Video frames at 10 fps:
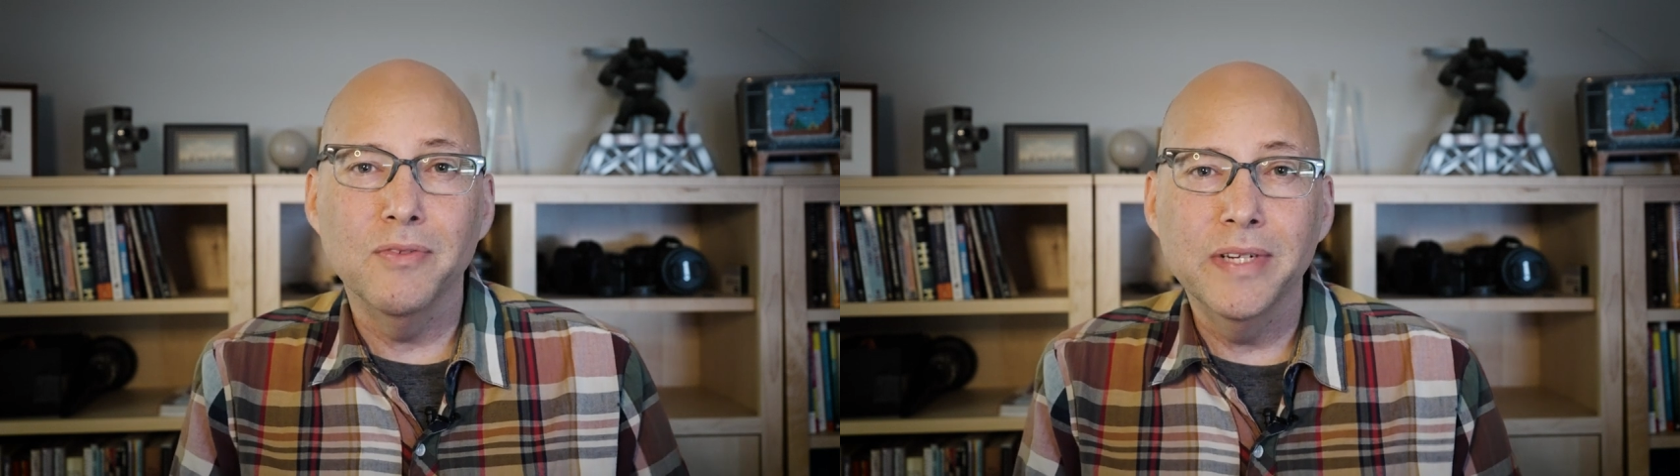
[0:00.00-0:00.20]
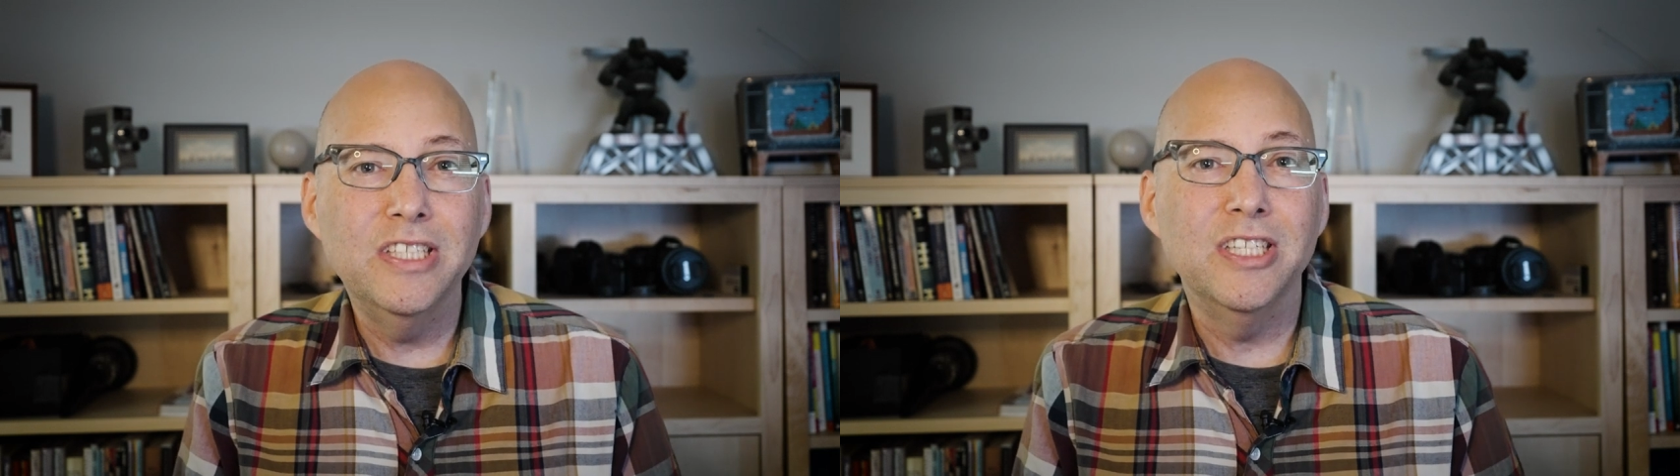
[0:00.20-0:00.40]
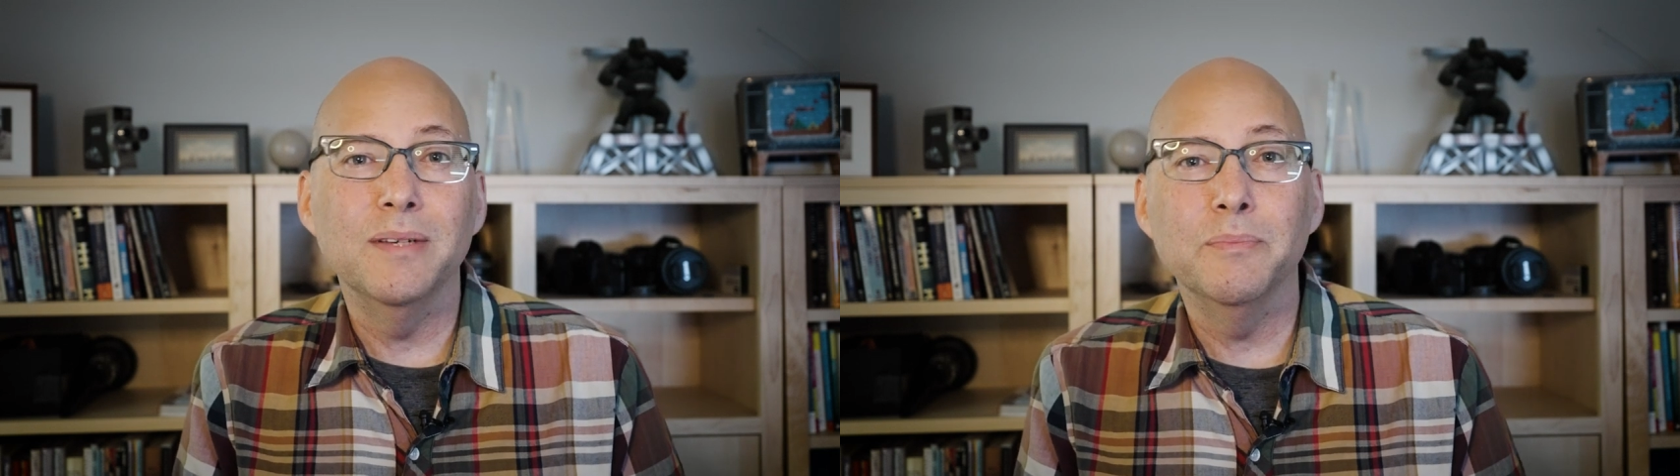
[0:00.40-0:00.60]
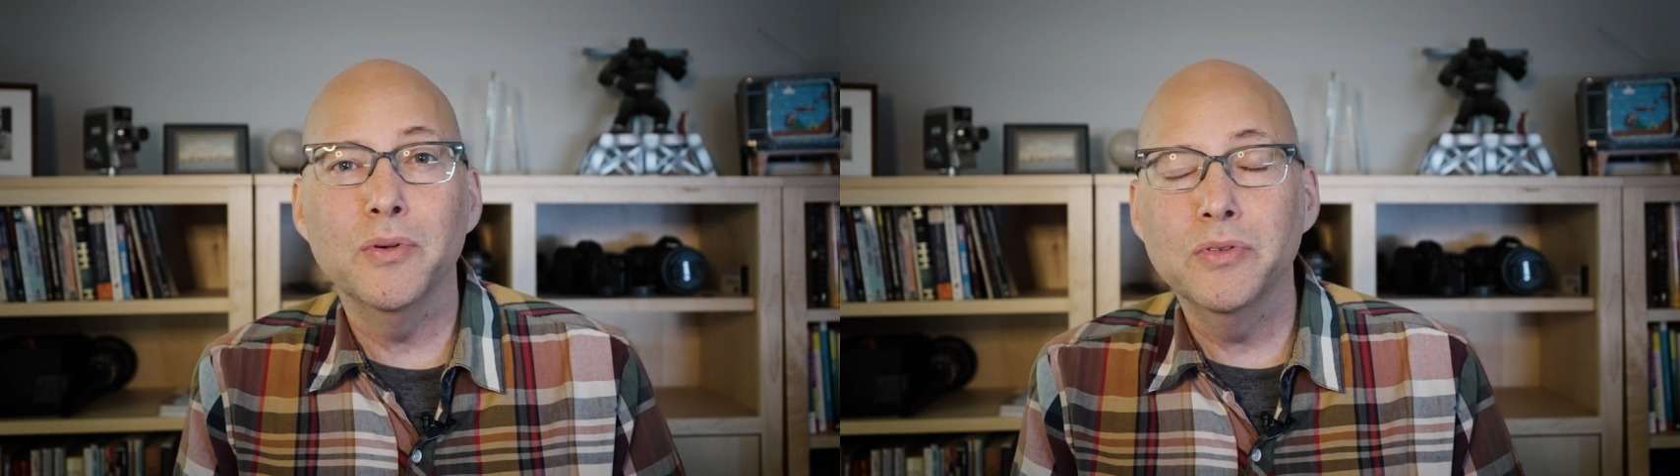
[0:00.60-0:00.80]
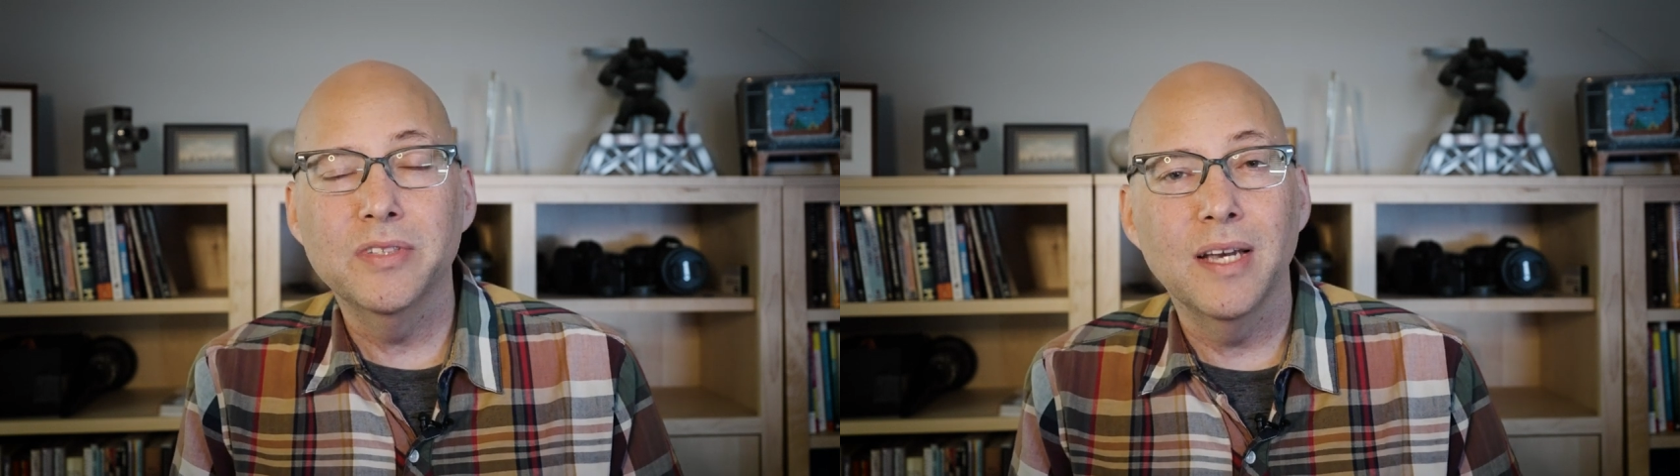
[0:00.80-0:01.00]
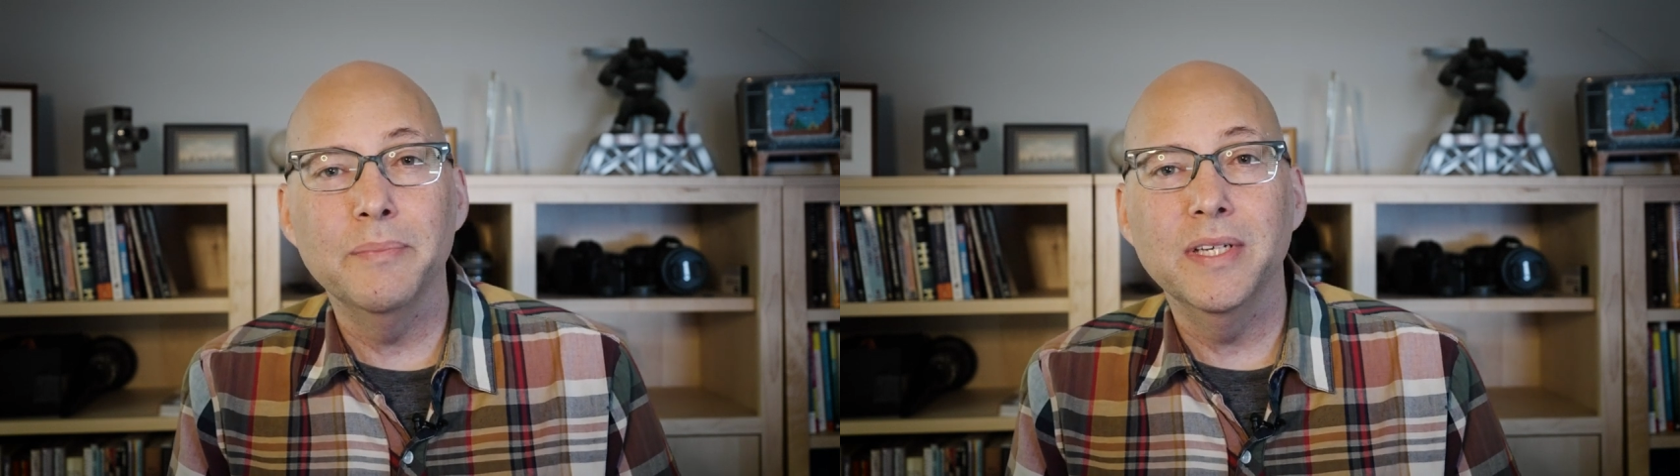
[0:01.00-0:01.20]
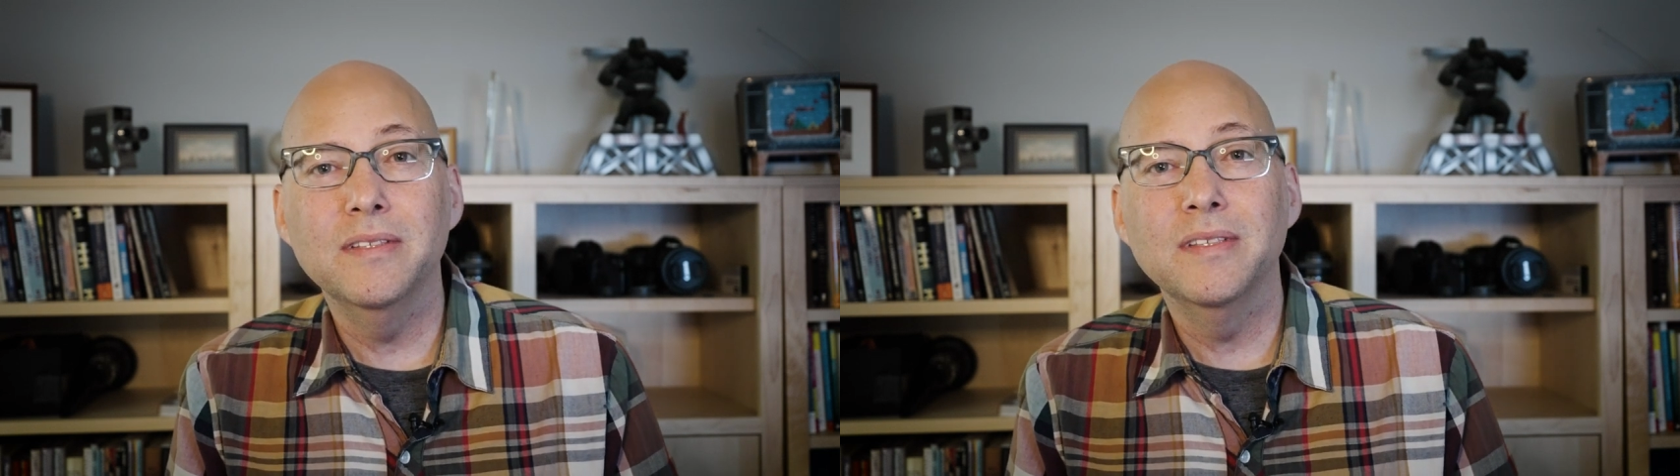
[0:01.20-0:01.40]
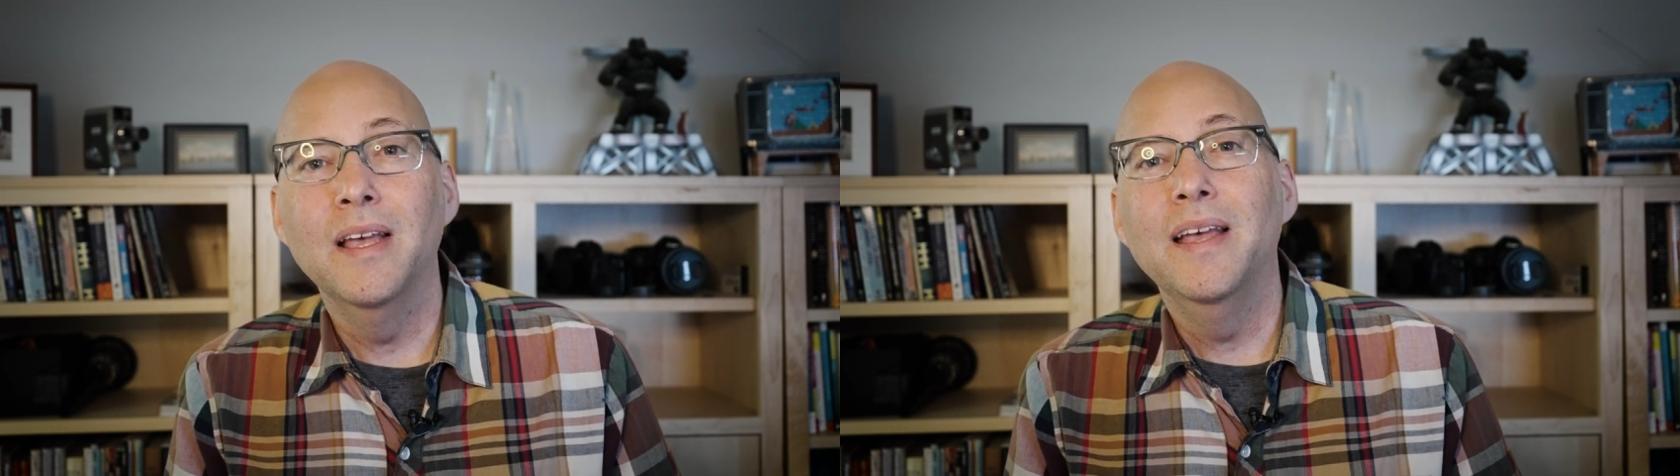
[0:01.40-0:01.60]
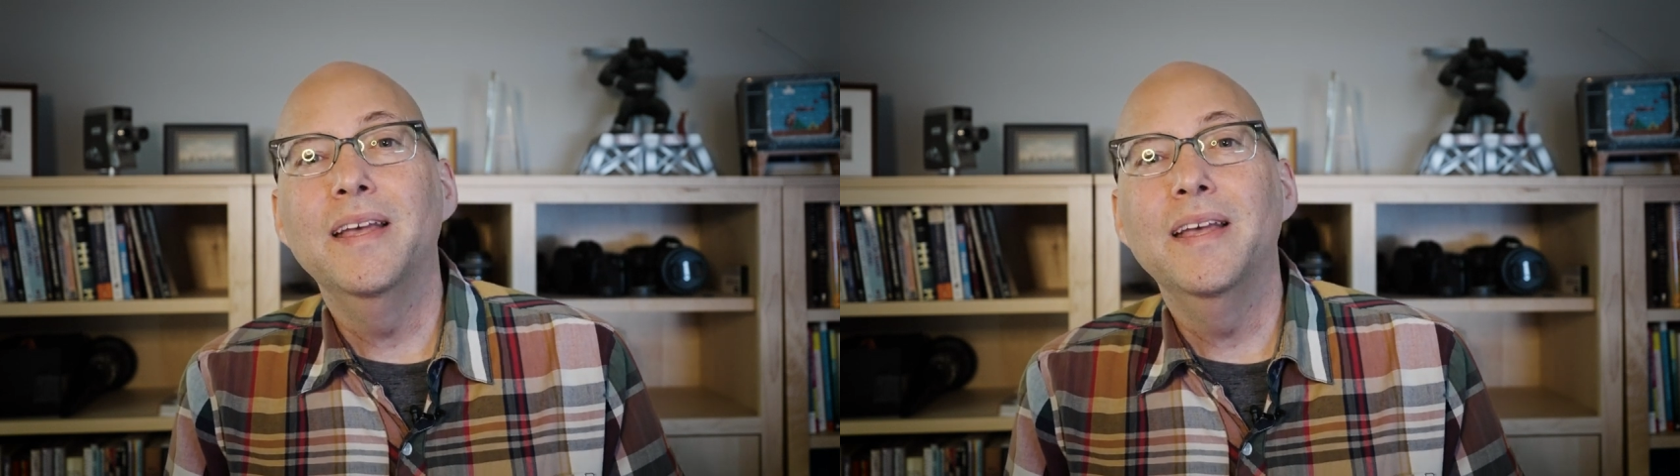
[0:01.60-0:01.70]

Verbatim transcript: reaching both summits.